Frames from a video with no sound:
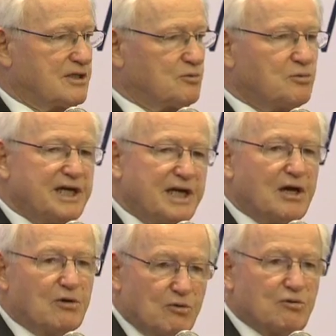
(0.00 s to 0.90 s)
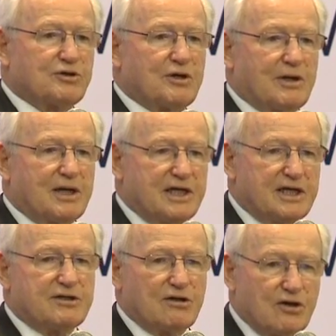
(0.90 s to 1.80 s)
We also are here
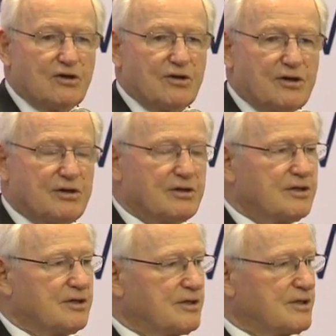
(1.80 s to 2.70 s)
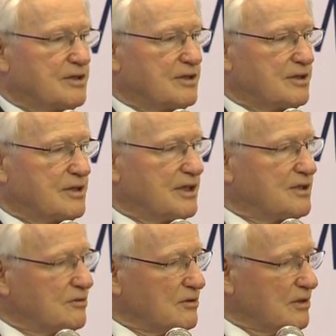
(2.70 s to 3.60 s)
to learn and
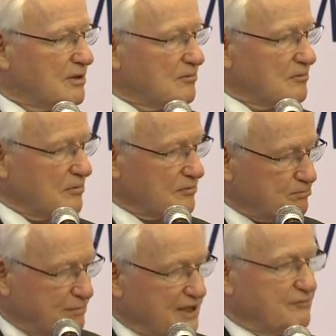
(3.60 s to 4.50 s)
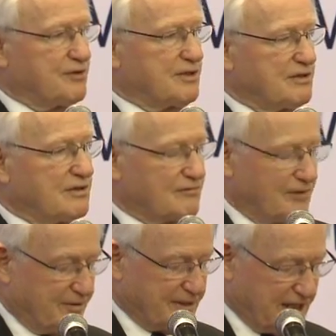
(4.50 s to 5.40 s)
to benefit for
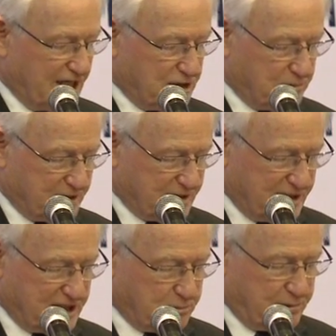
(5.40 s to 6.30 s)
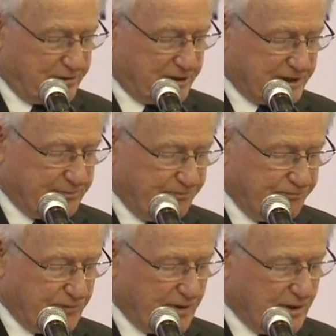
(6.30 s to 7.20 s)
our engagement and experience.
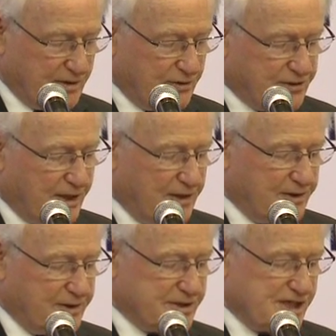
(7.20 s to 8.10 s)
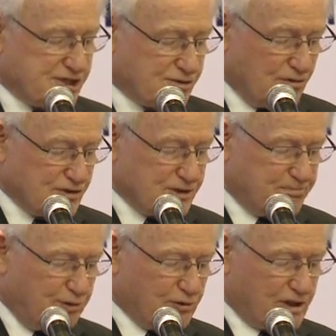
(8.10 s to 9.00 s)
New Zealand is a strong
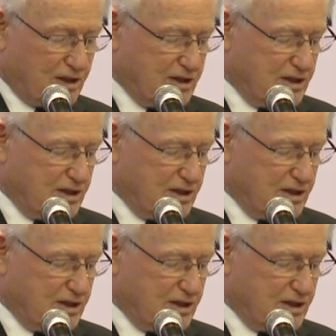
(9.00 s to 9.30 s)
supporter